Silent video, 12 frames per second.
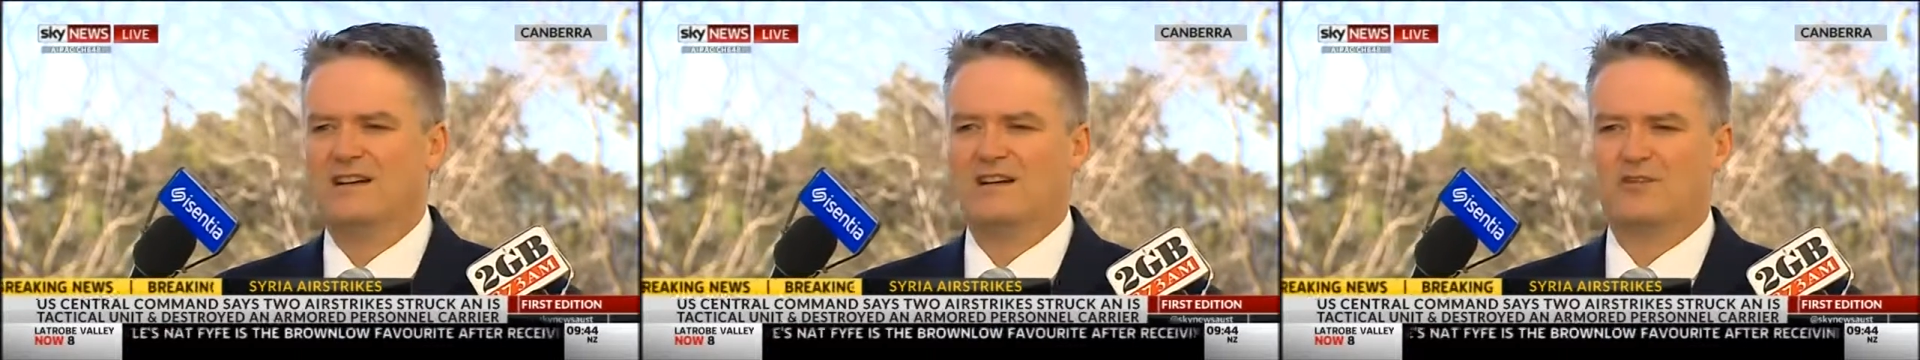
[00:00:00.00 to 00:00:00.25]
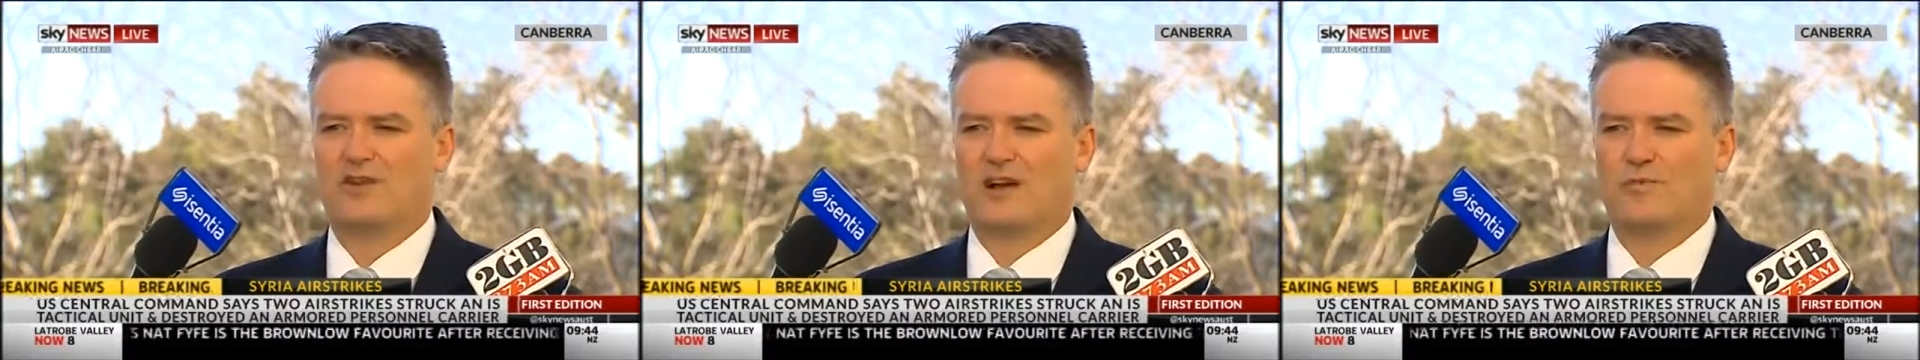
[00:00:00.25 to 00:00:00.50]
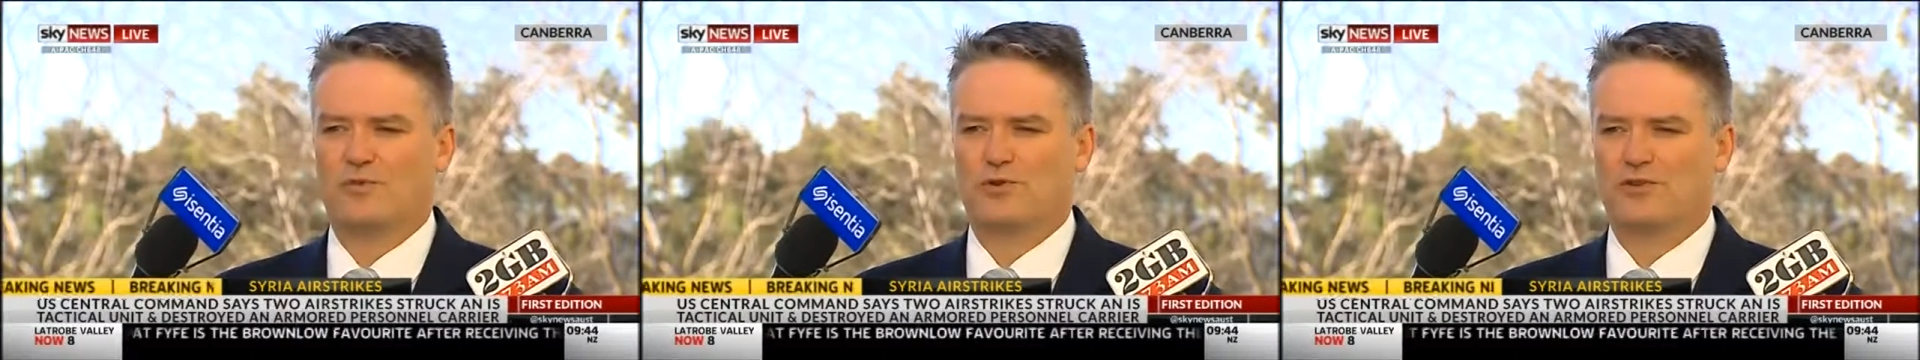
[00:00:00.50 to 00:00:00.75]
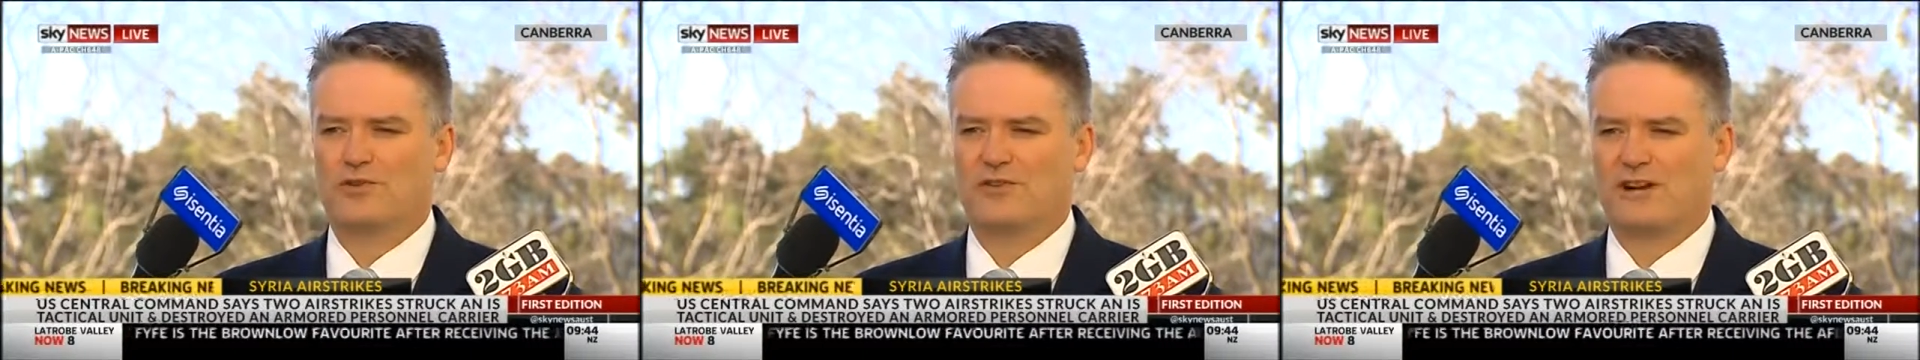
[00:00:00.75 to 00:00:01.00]
uh, to help
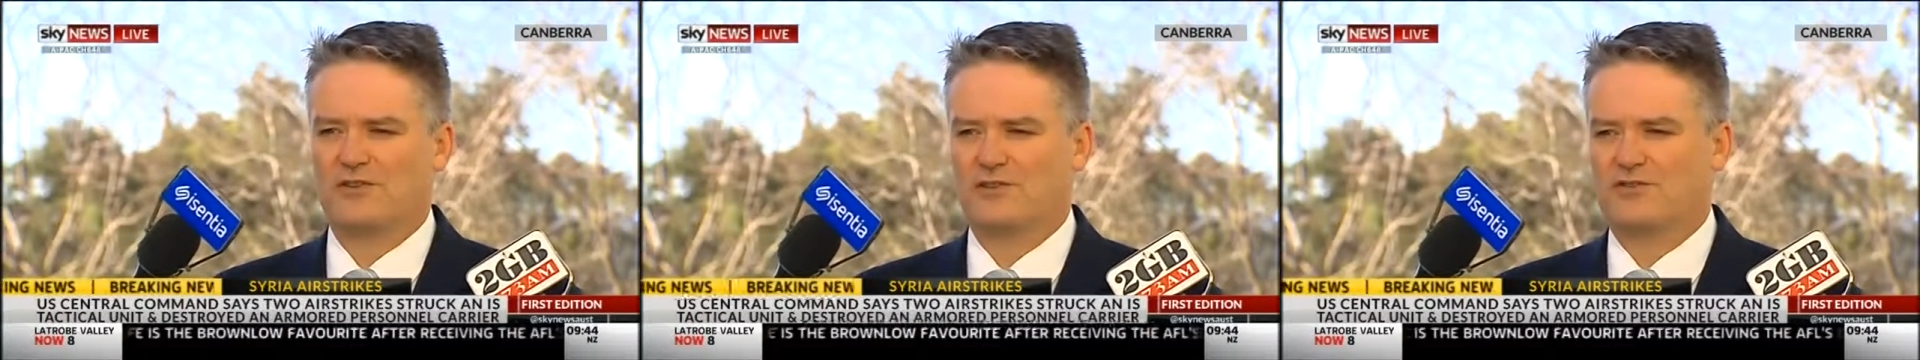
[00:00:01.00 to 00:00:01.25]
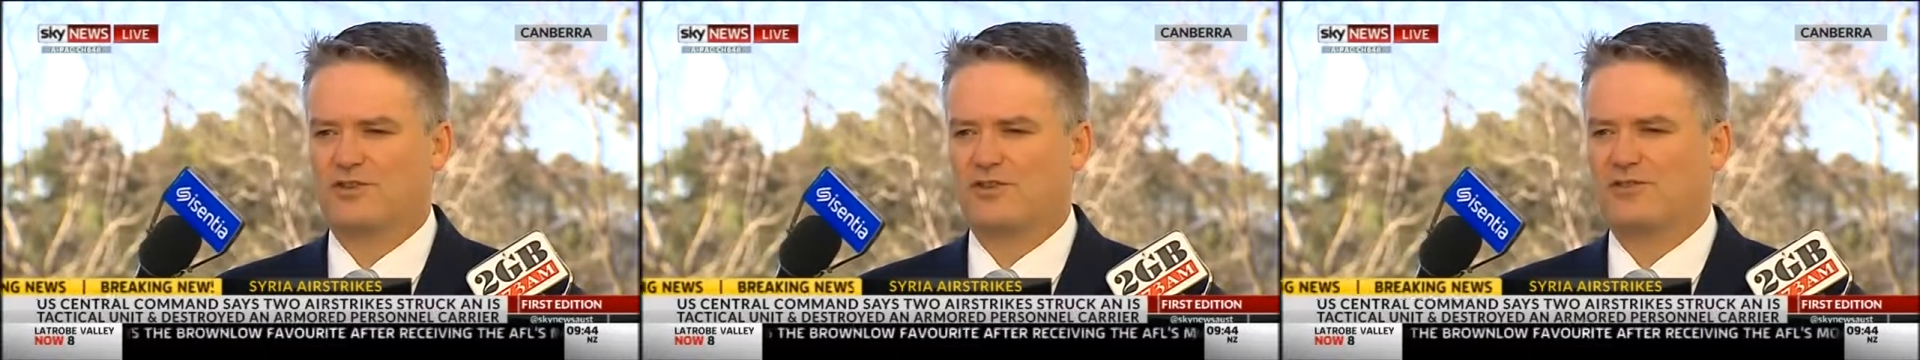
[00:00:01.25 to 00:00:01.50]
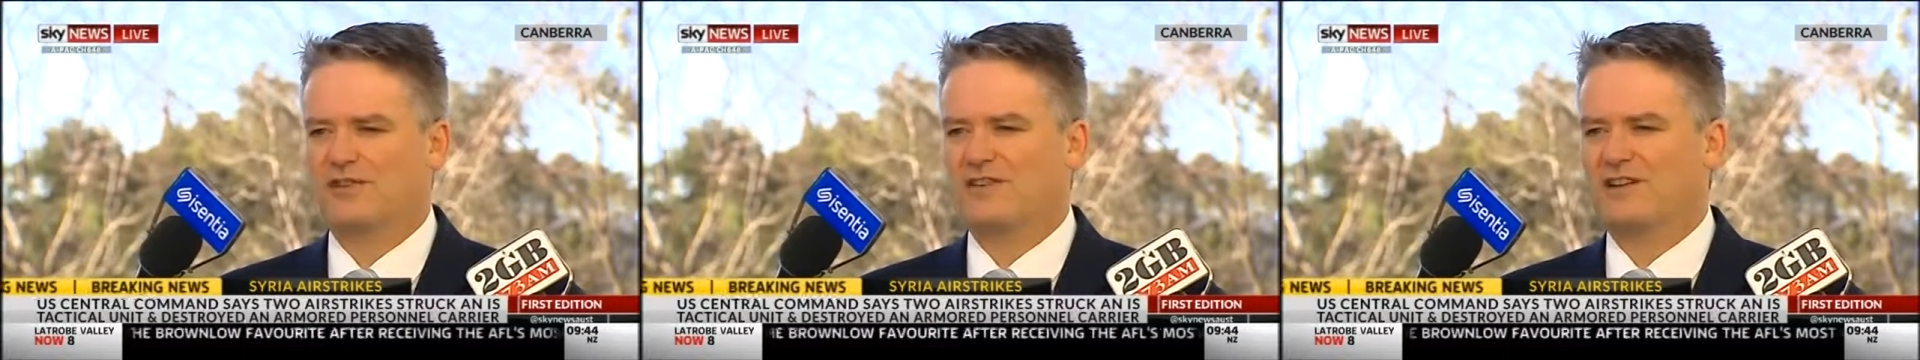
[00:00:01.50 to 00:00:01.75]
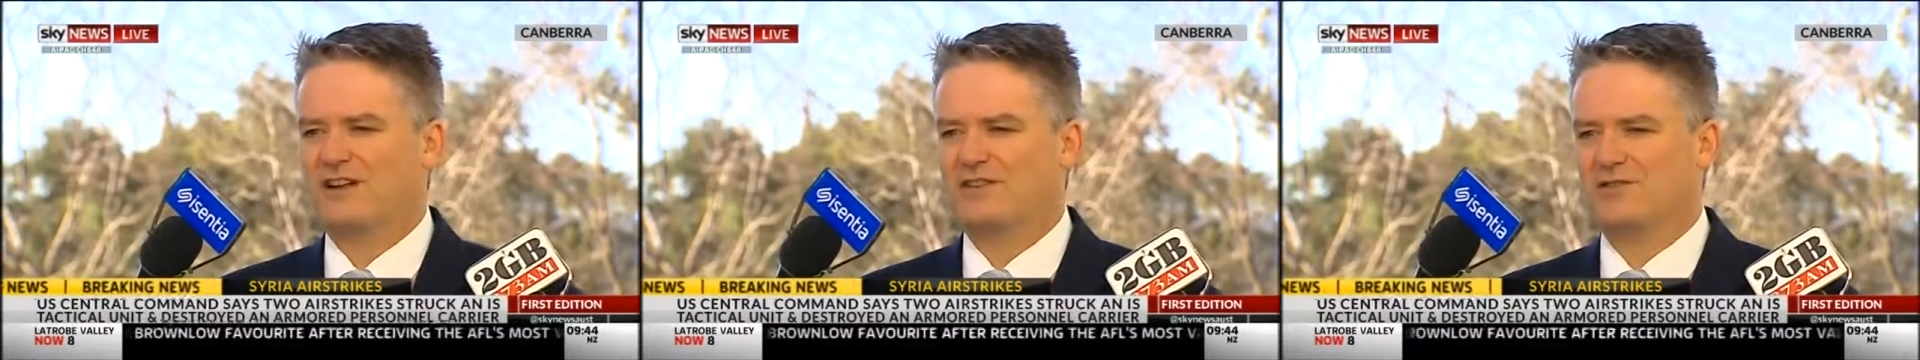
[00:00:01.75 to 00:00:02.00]
put Australia on a stronger
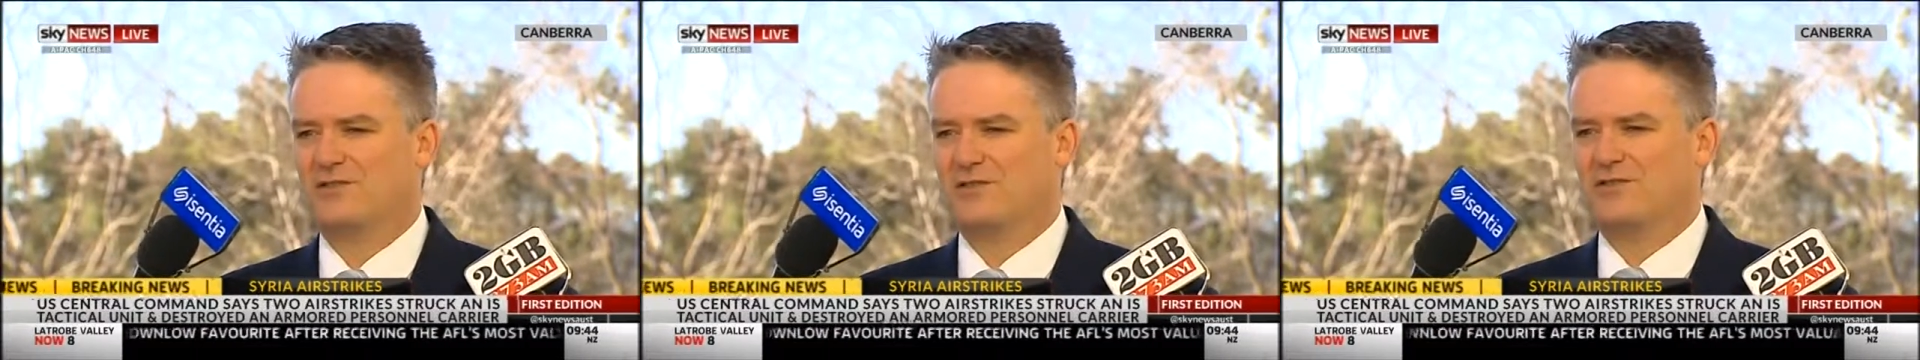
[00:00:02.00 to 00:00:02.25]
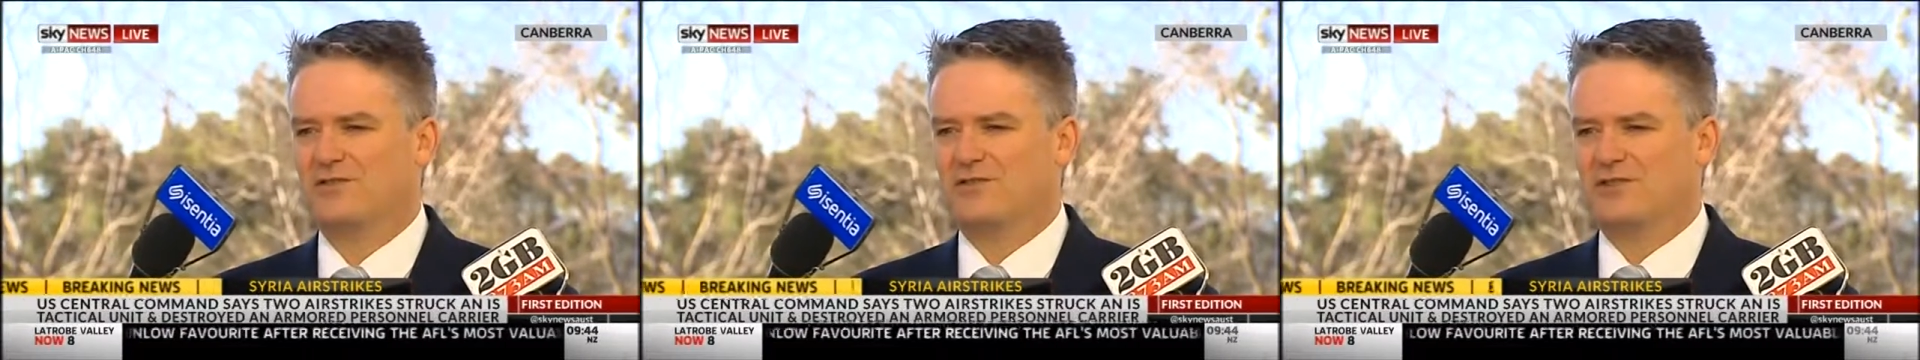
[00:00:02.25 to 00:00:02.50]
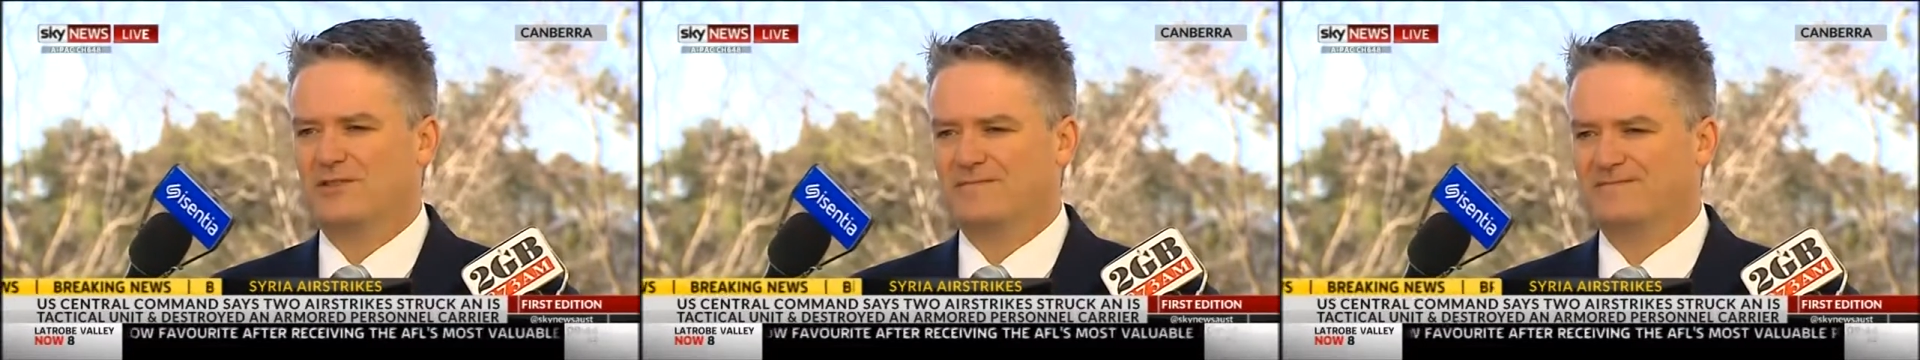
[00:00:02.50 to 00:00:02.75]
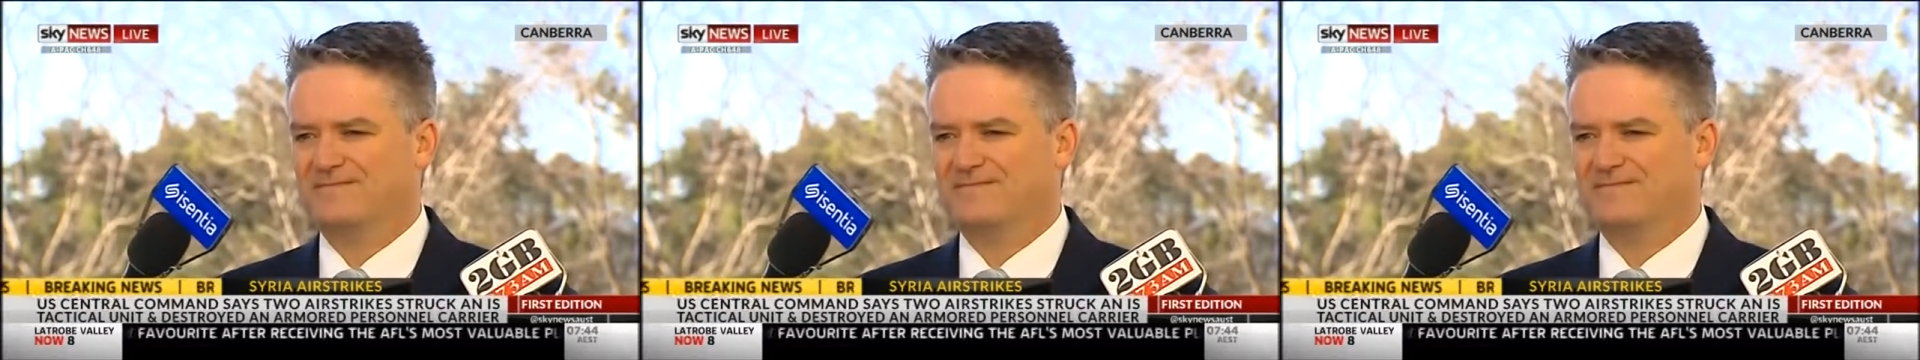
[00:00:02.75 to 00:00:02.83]
foundation for the future.